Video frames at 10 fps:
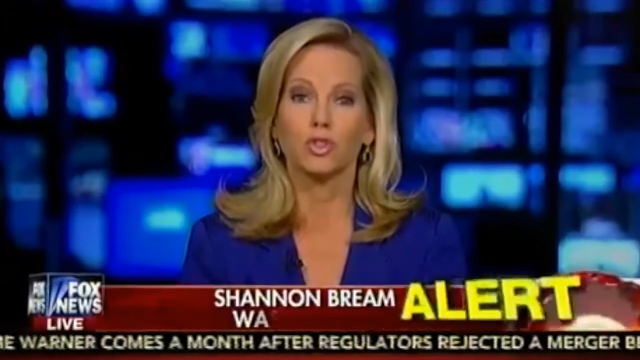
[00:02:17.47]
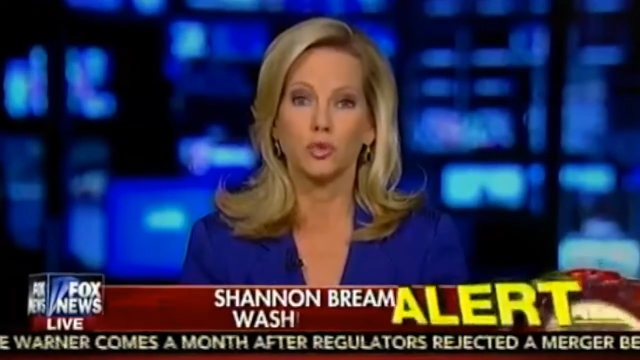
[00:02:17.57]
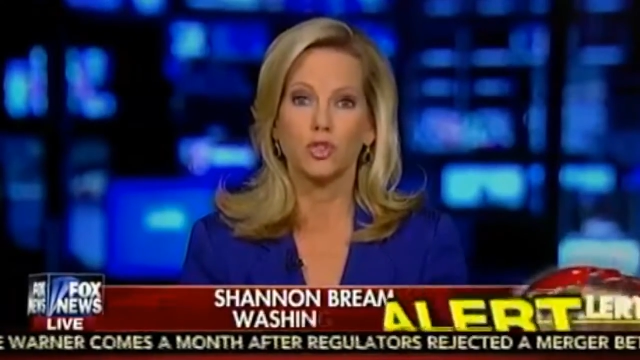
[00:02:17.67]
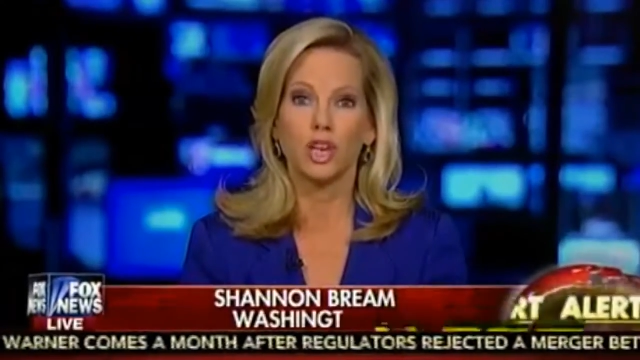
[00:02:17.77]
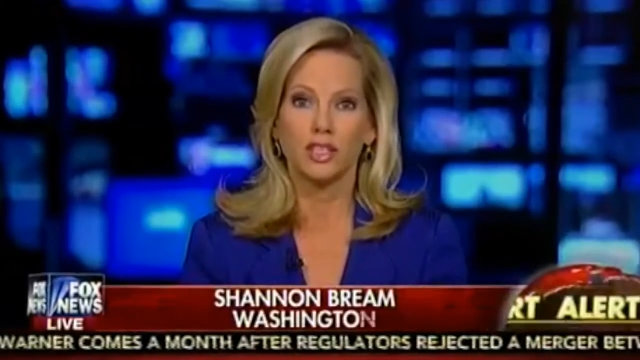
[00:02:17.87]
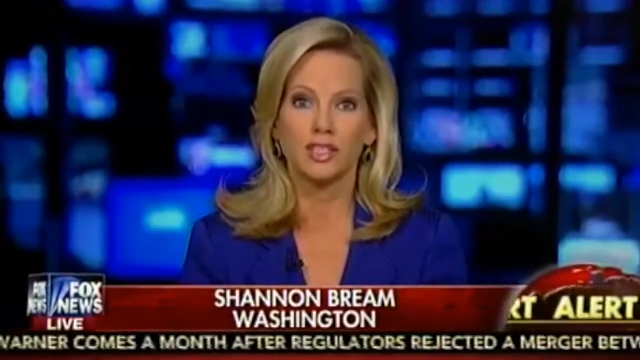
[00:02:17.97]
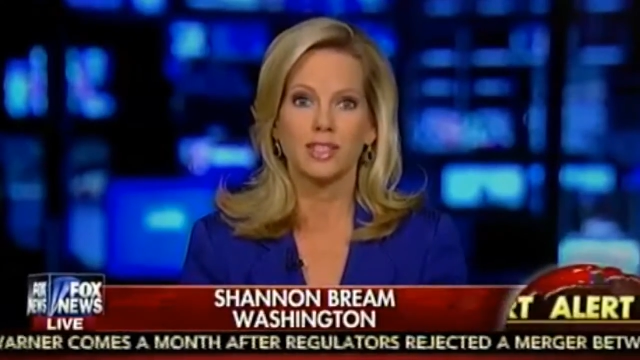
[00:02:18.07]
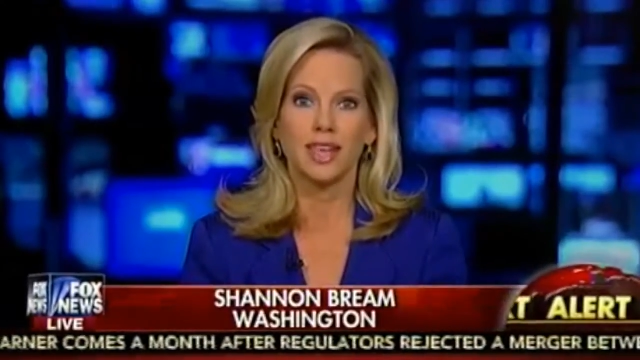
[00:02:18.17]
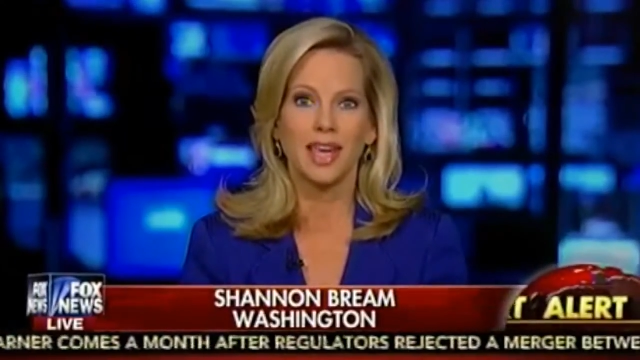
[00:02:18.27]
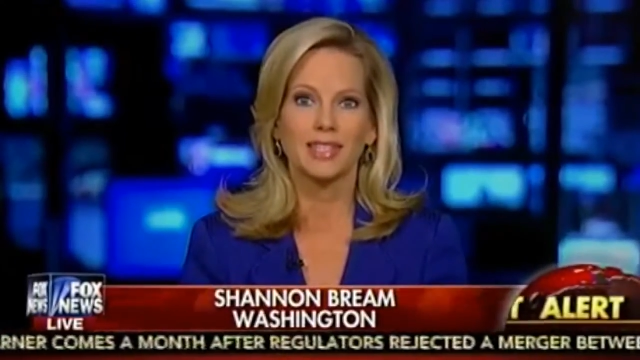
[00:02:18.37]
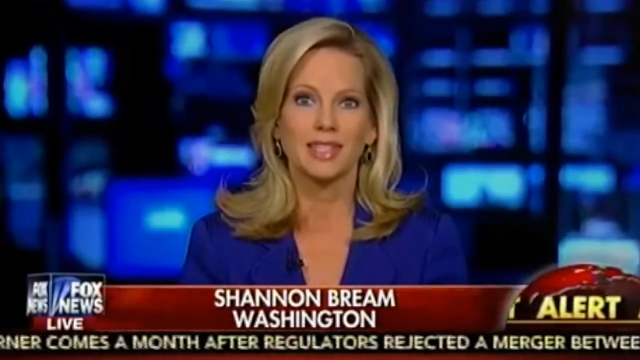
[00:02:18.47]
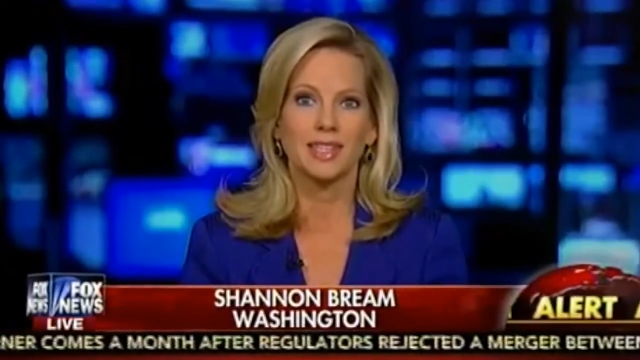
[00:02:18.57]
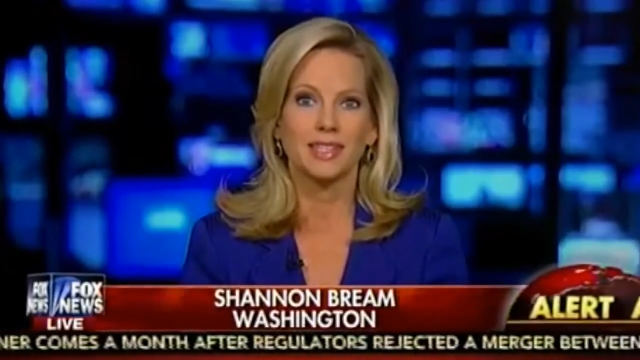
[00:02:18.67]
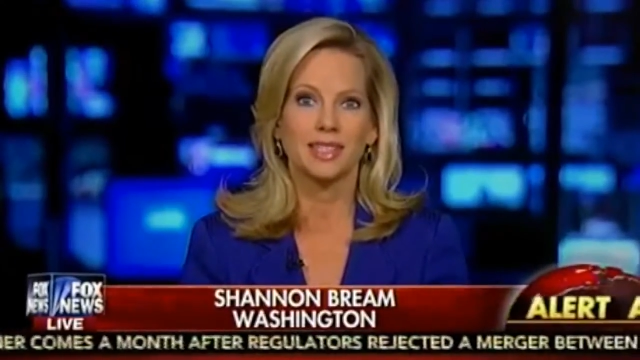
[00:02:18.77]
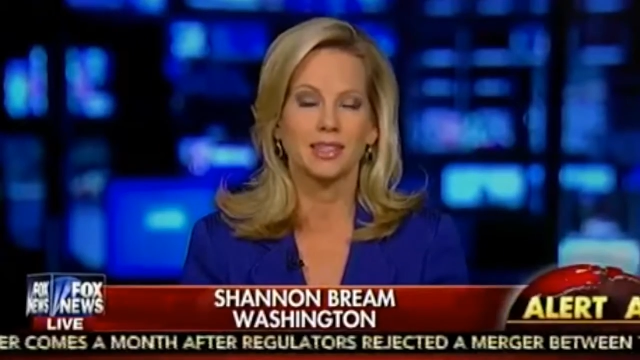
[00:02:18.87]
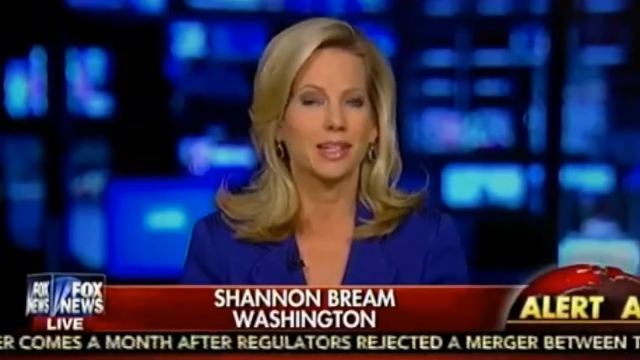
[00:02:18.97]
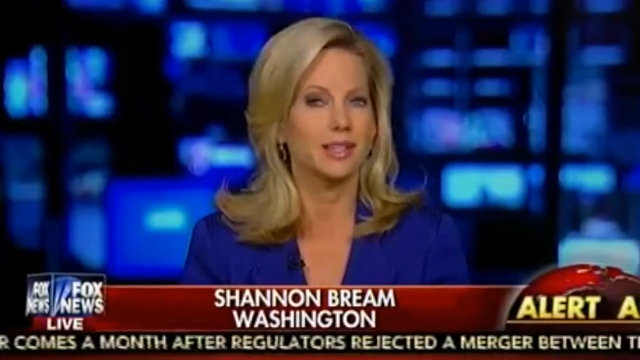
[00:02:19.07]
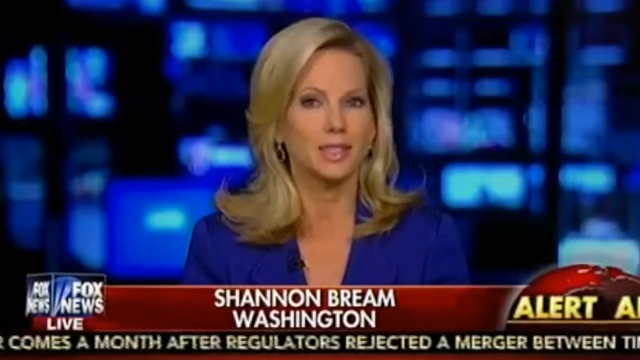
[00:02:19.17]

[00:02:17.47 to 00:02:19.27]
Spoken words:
to Justice Antonin Scalia,